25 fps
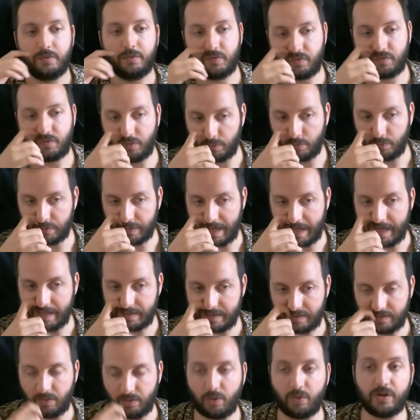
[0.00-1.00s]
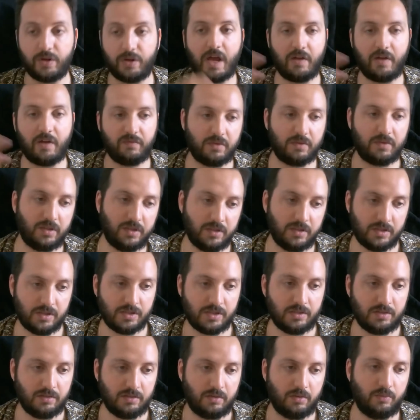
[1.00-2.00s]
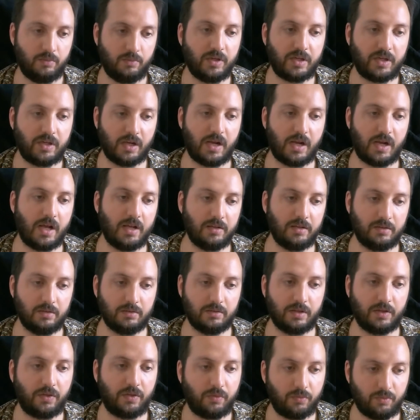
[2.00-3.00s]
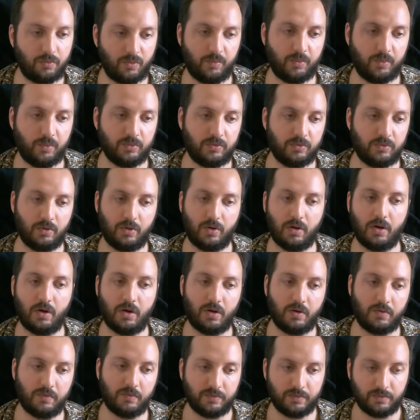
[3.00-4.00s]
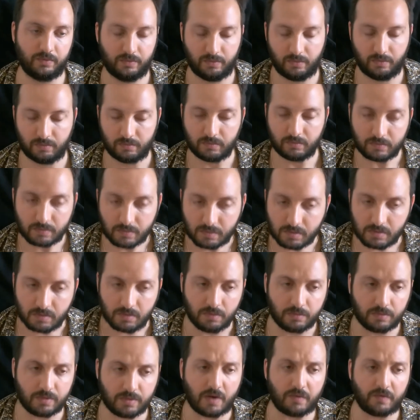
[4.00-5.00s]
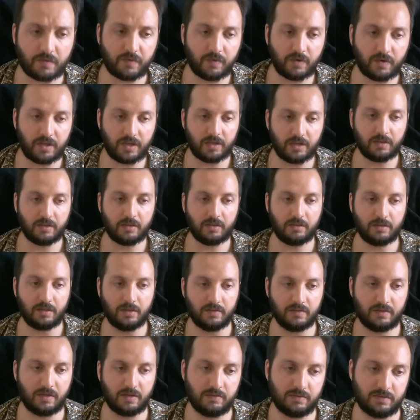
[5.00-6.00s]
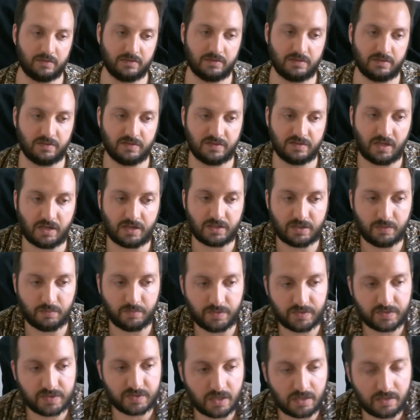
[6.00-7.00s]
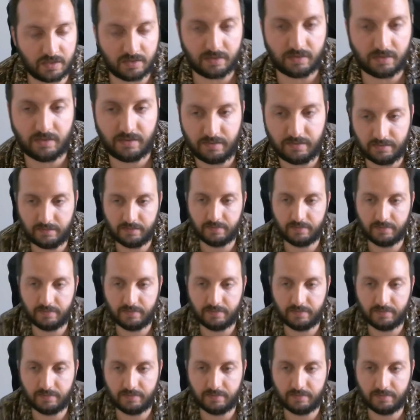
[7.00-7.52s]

so that on average, we can handle a throughput of roughly 10,000 transactions per second.